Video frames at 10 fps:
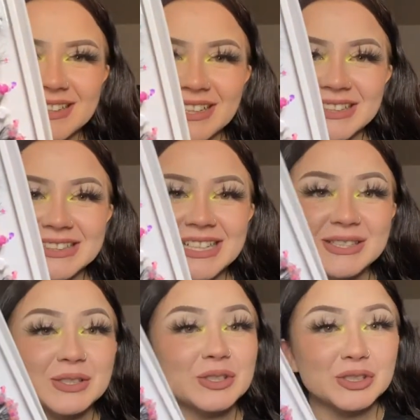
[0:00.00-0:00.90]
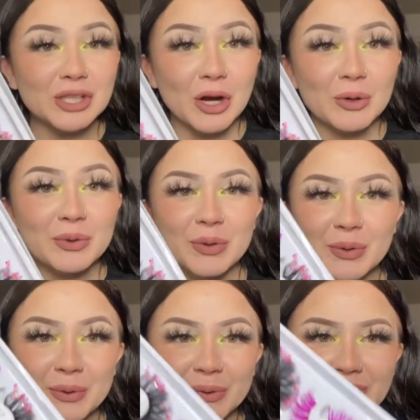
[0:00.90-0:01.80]
Aren't these so
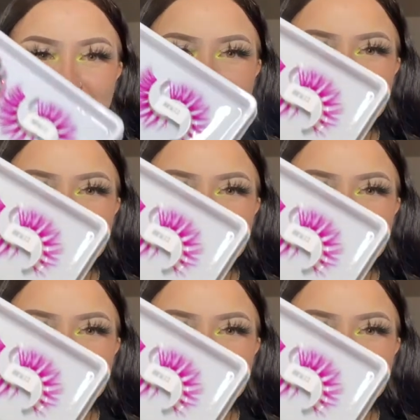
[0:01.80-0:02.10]
cool?